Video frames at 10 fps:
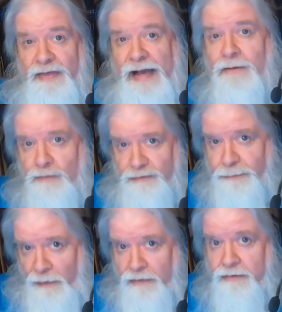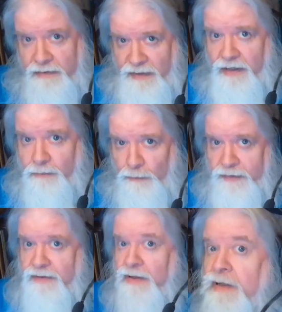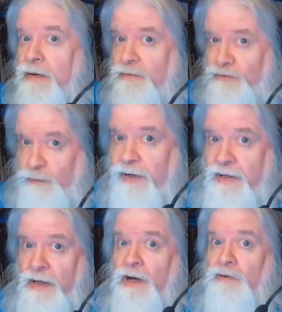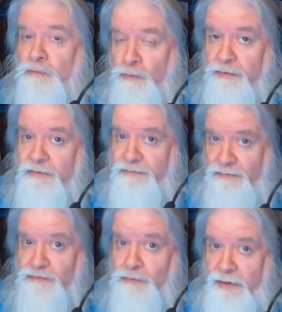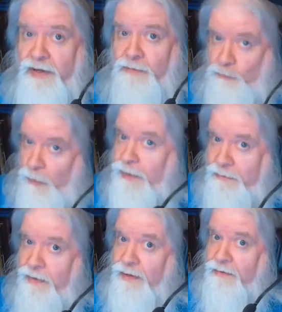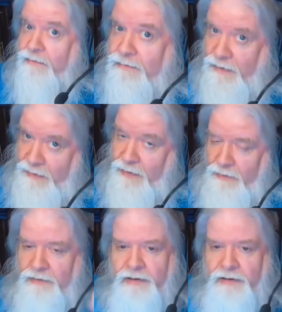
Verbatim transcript: that was part of the game right then, and I was writing for the official game right then, not now.